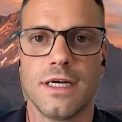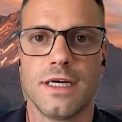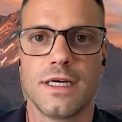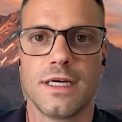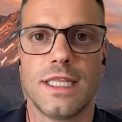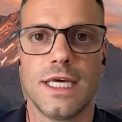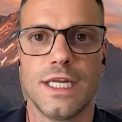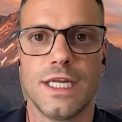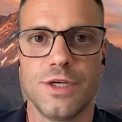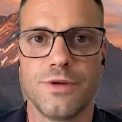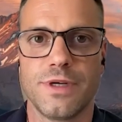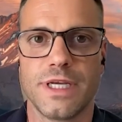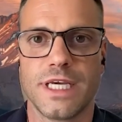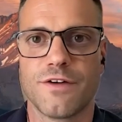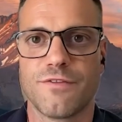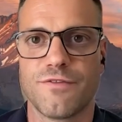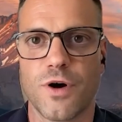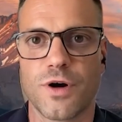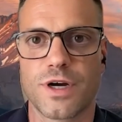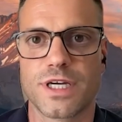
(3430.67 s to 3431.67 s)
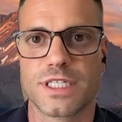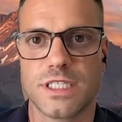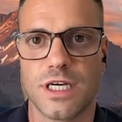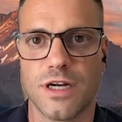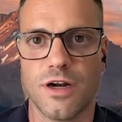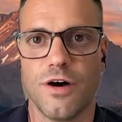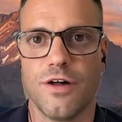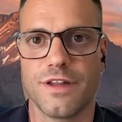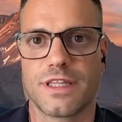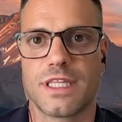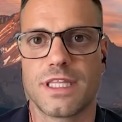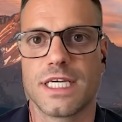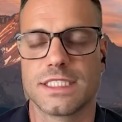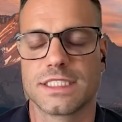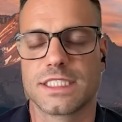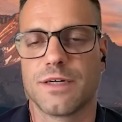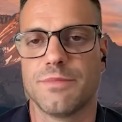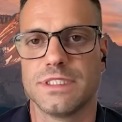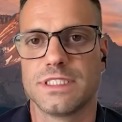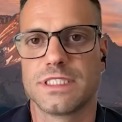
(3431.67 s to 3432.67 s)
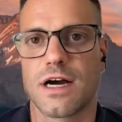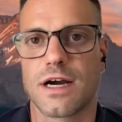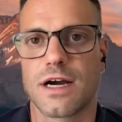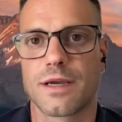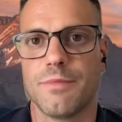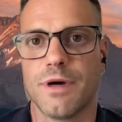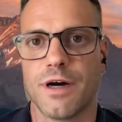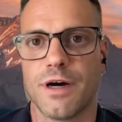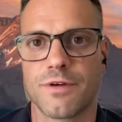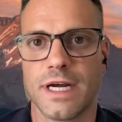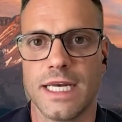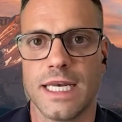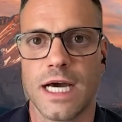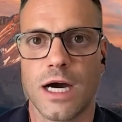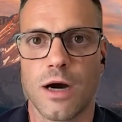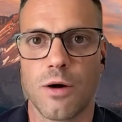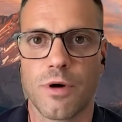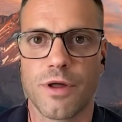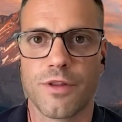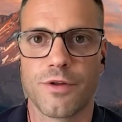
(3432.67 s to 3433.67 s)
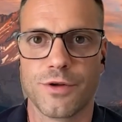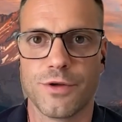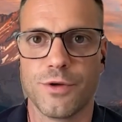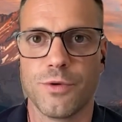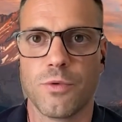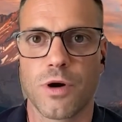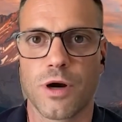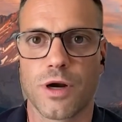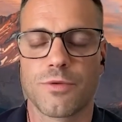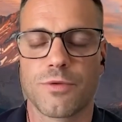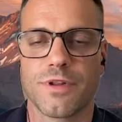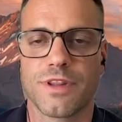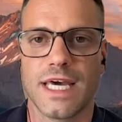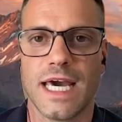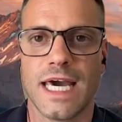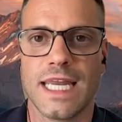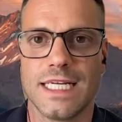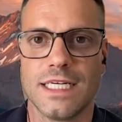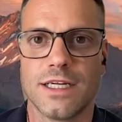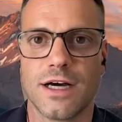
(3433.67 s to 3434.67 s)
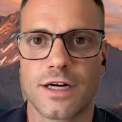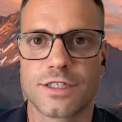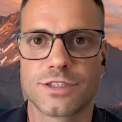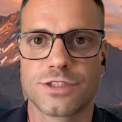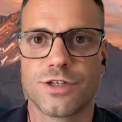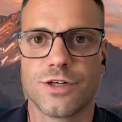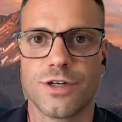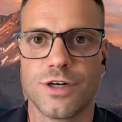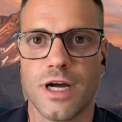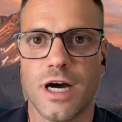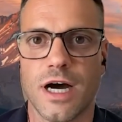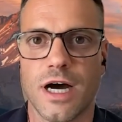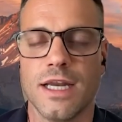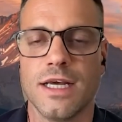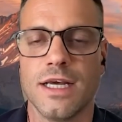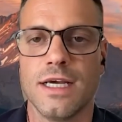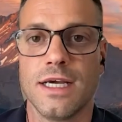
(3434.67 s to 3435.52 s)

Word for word: Then you need to focus on all the things I've been talking about right now, whether you work with any doctor or not.